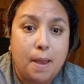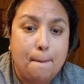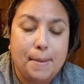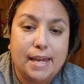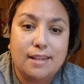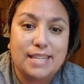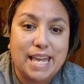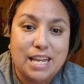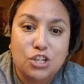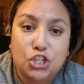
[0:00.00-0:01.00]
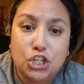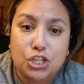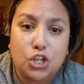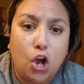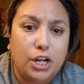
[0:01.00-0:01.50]
because he is
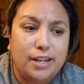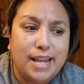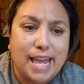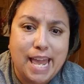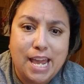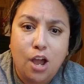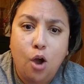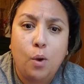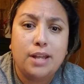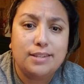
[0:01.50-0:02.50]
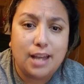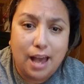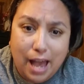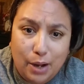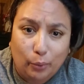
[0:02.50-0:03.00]
just on an ego
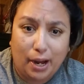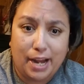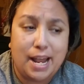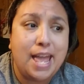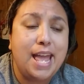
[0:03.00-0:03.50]
tirade.